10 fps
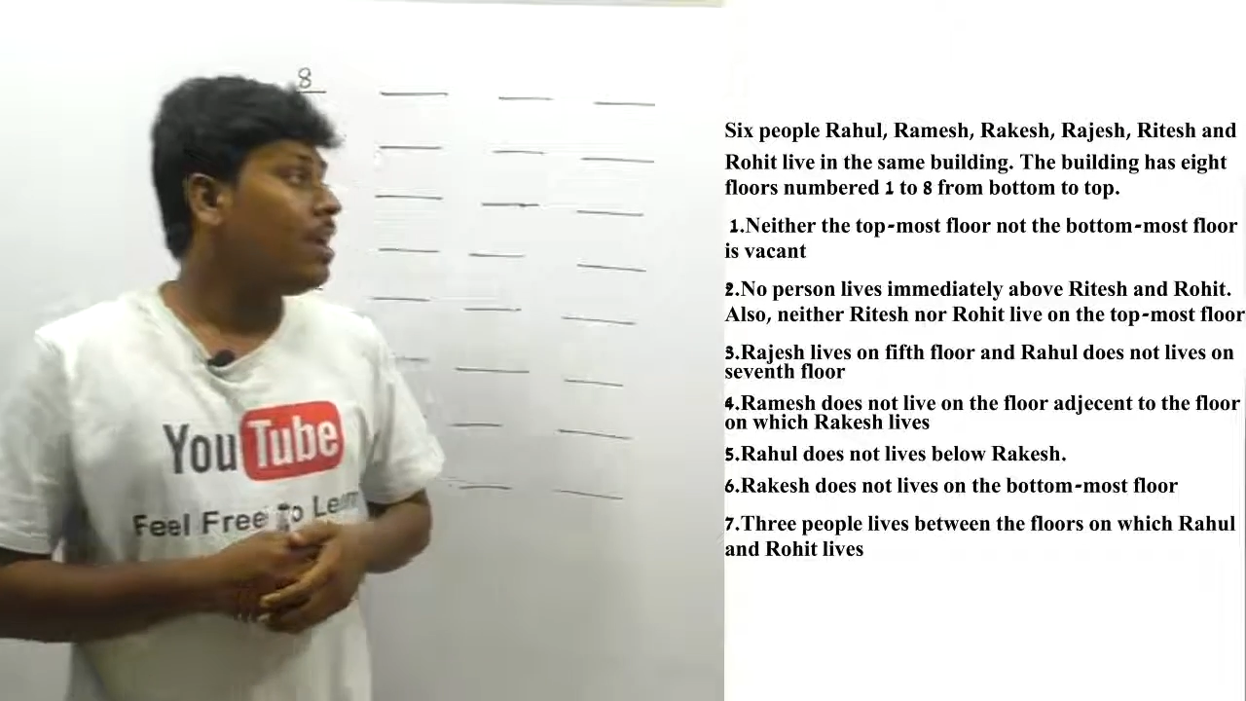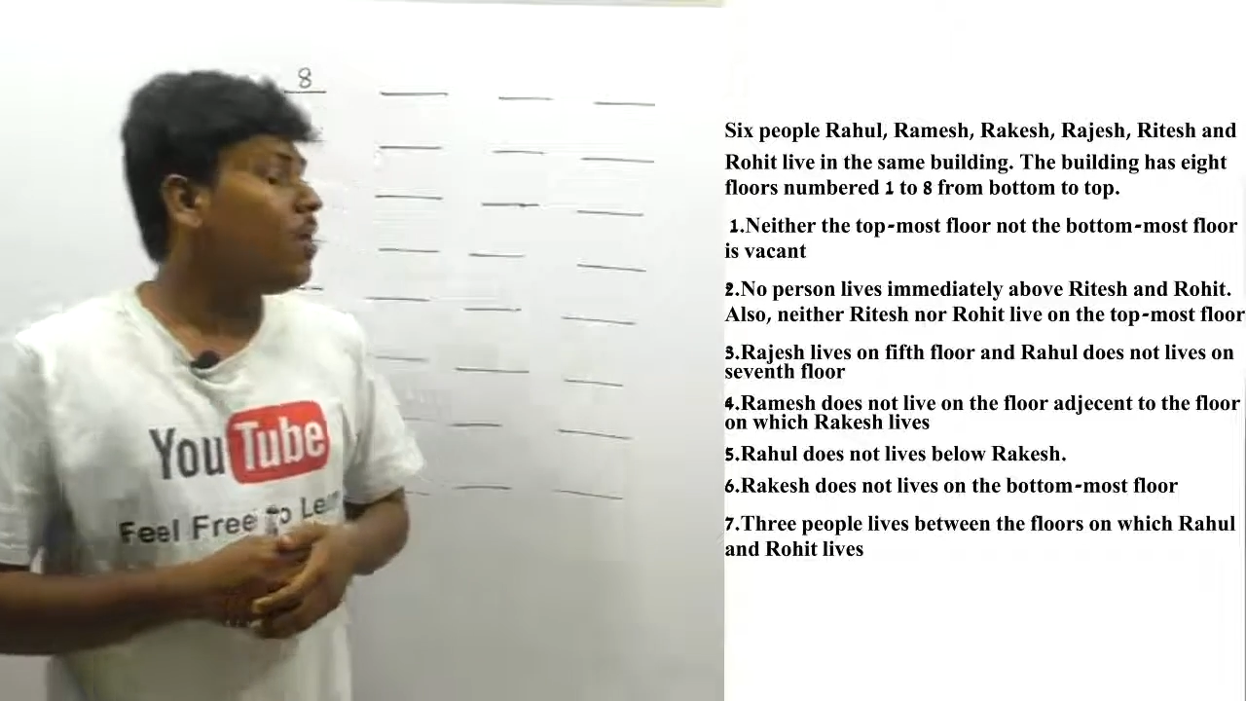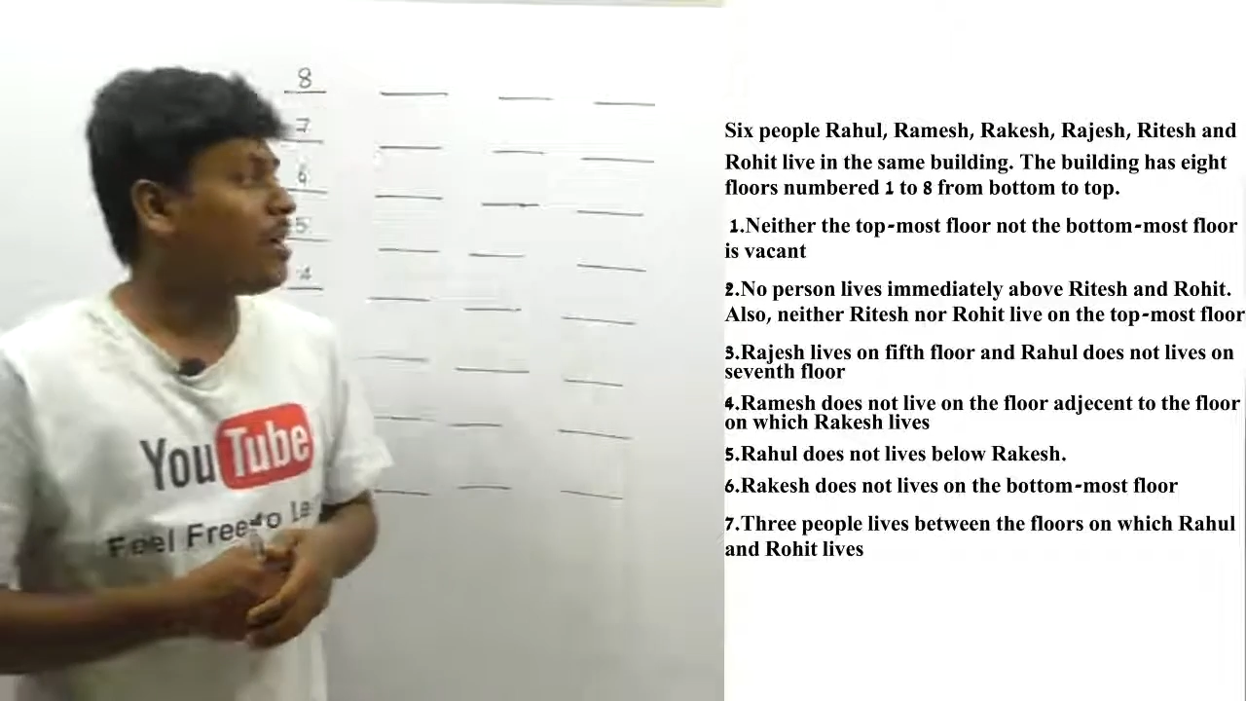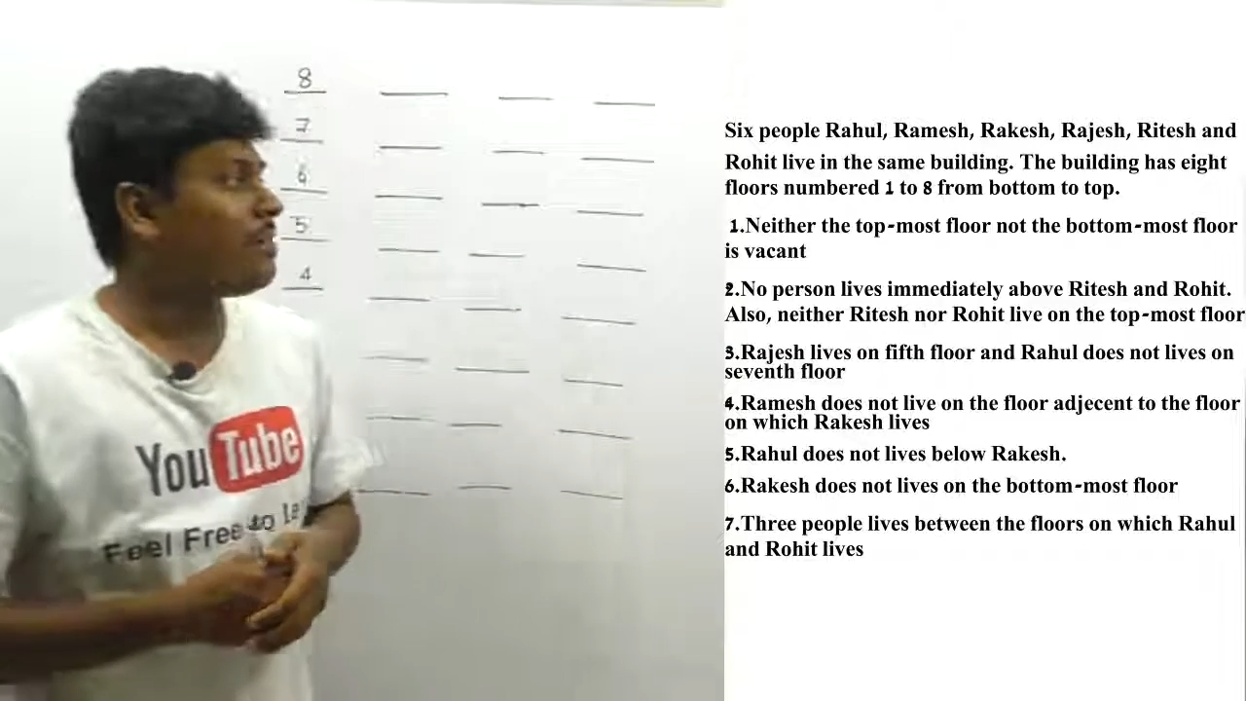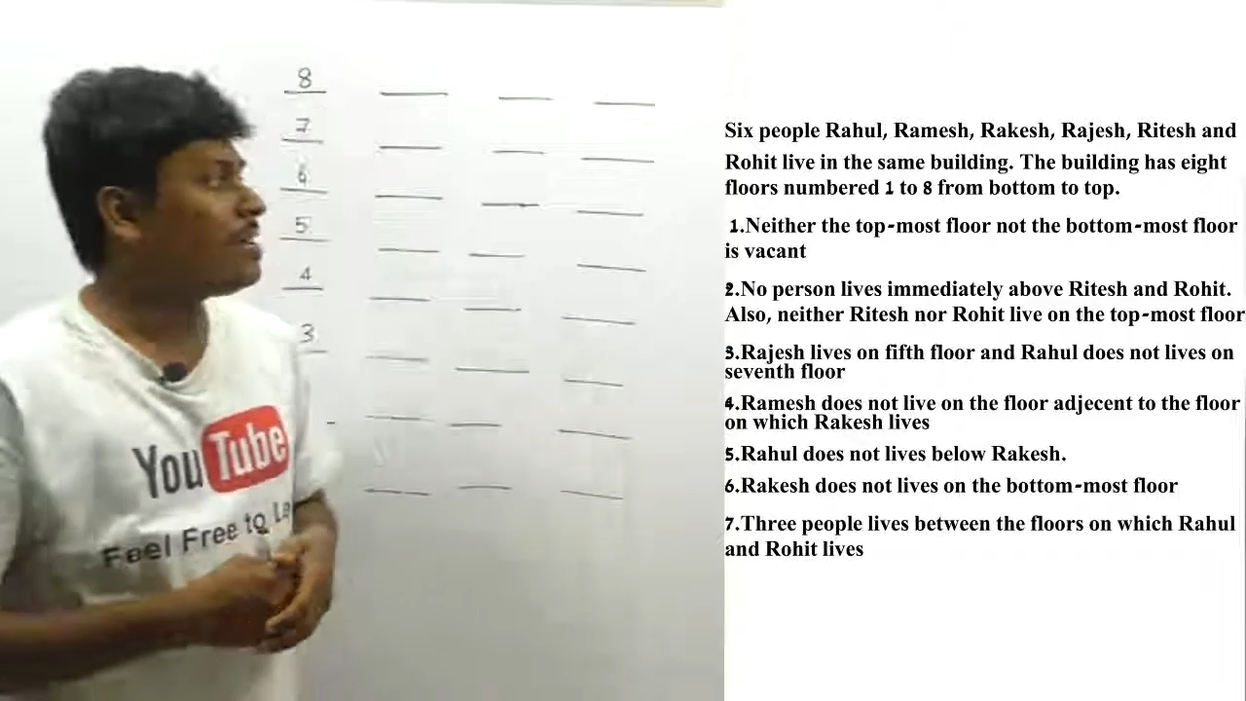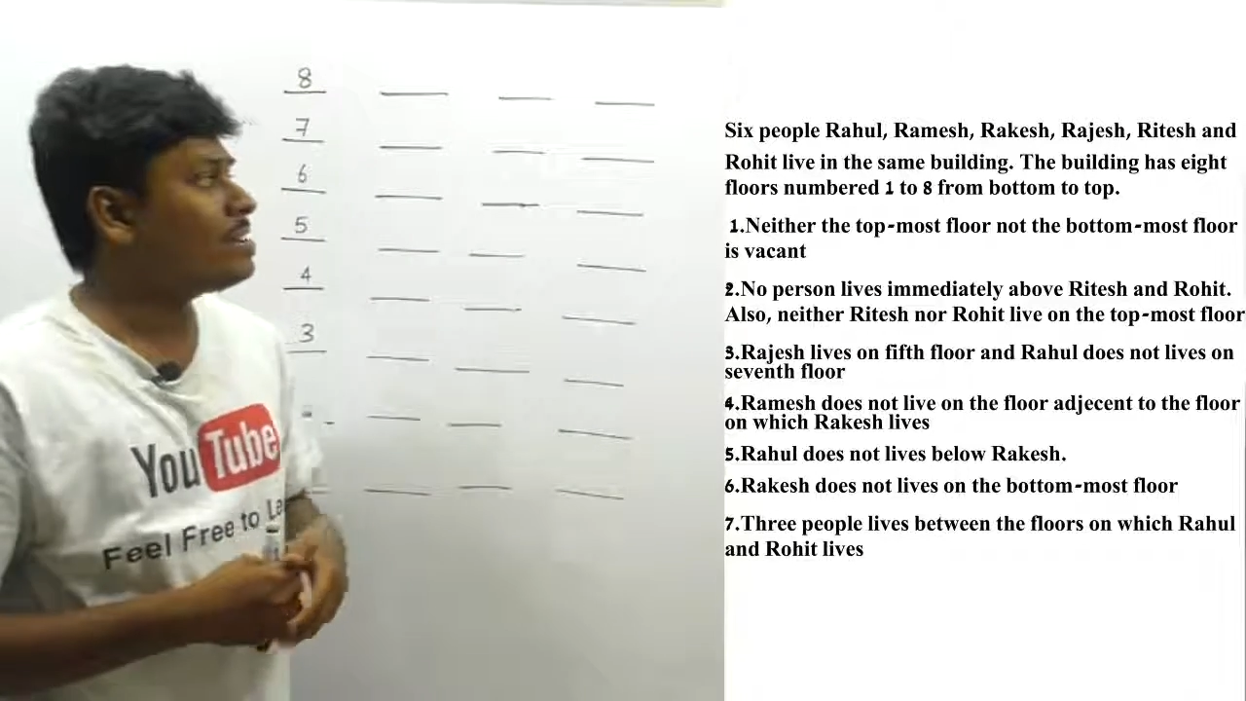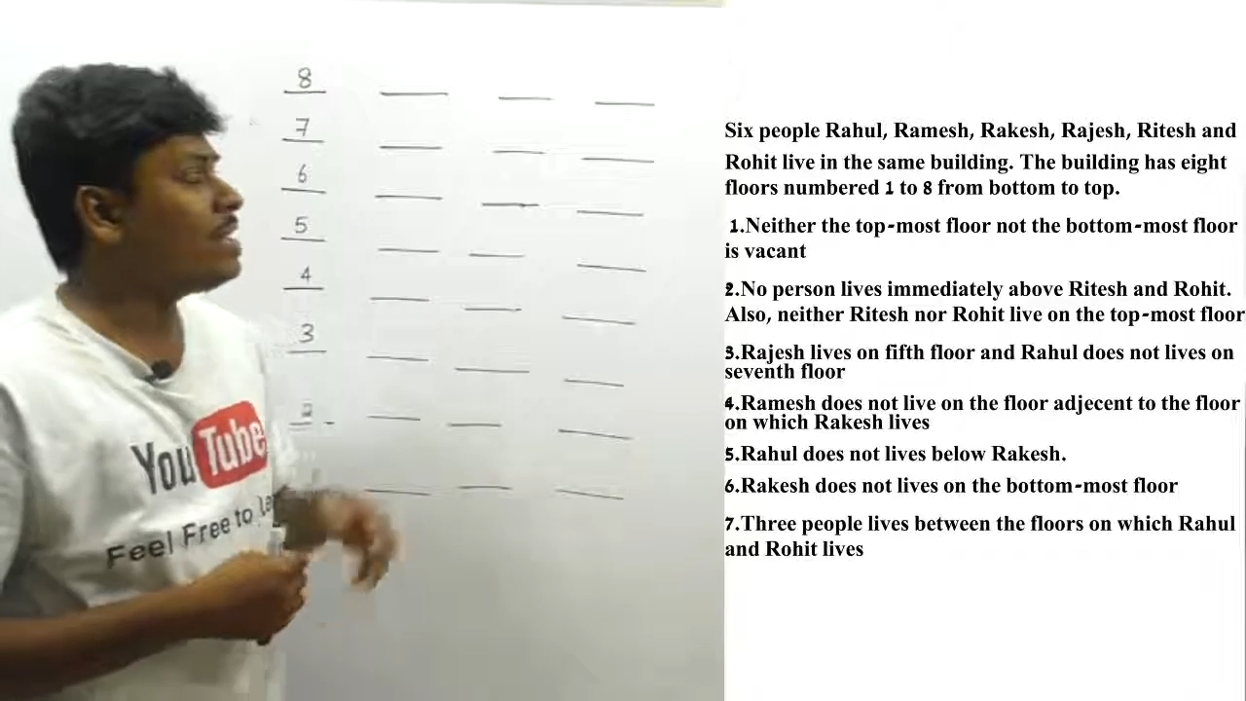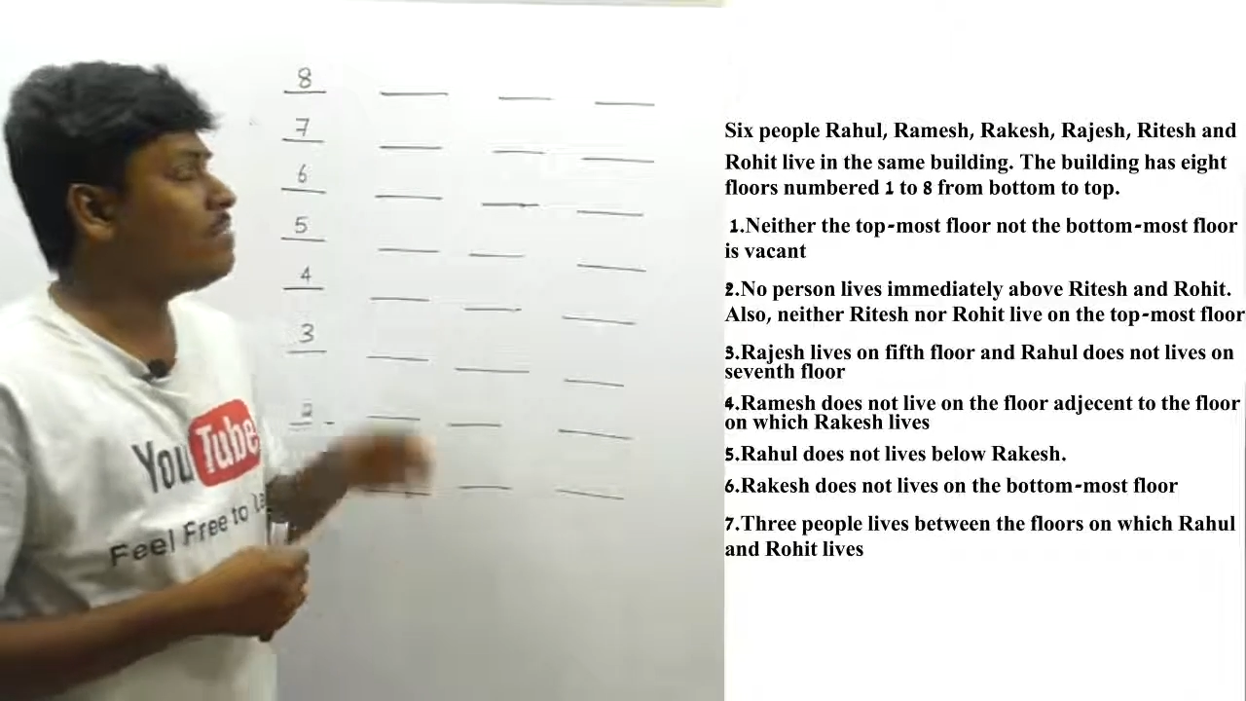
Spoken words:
Okay friends, let